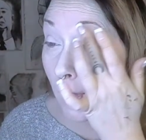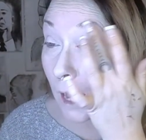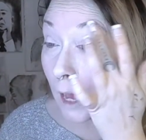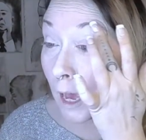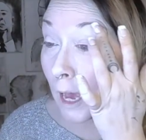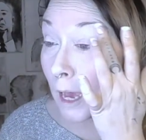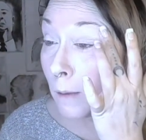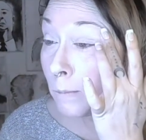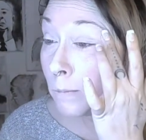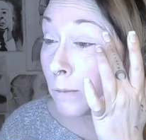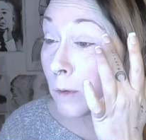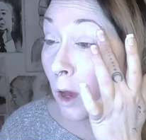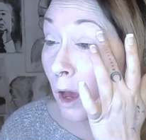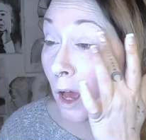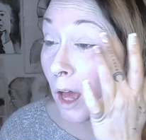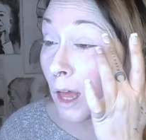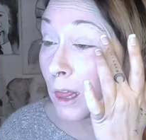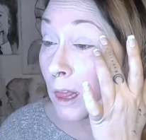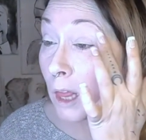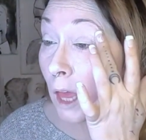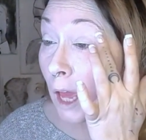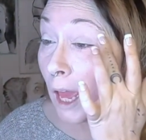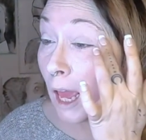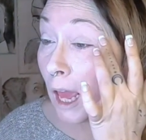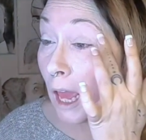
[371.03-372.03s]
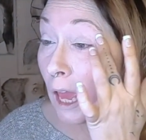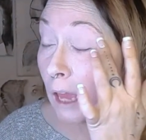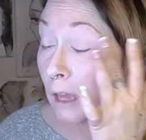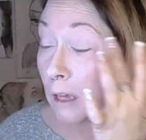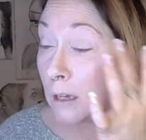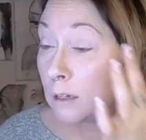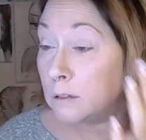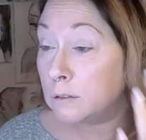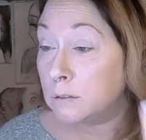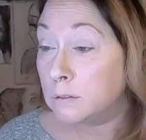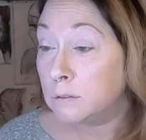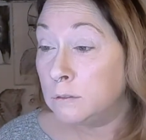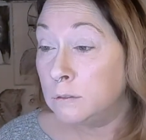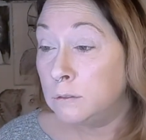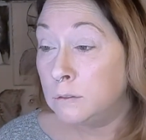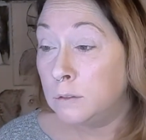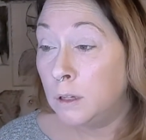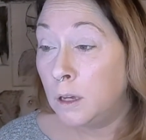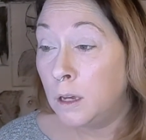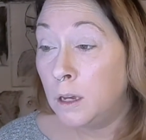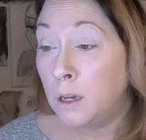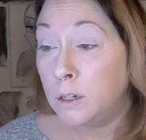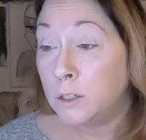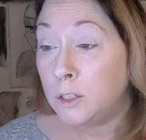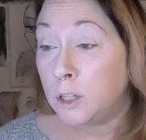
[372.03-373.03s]
I'm not like
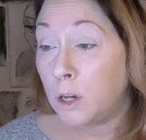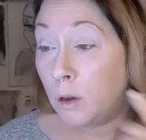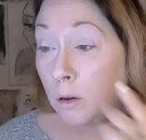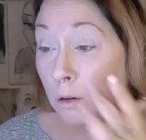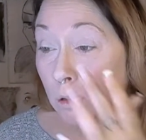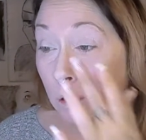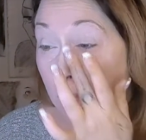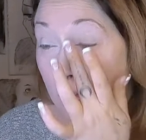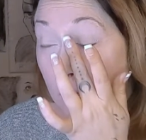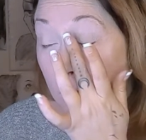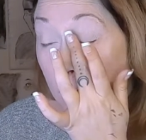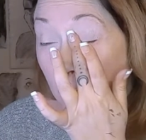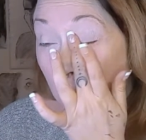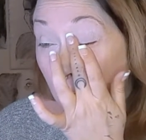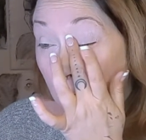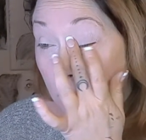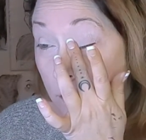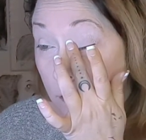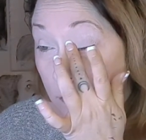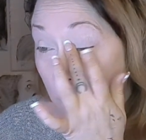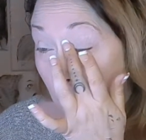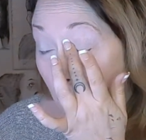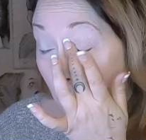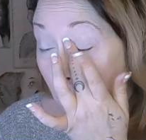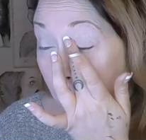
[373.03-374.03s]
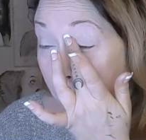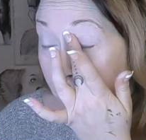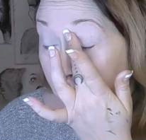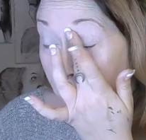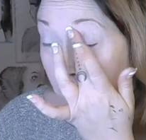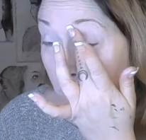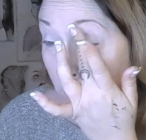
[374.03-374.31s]
totally closed off.